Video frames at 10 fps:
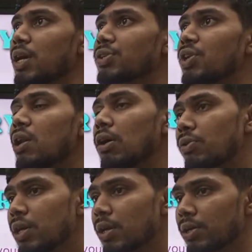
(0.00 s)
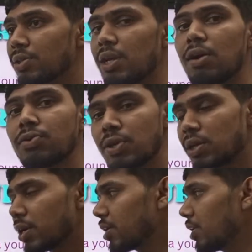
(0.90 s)
She loves her
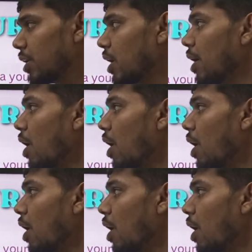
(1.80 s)
country.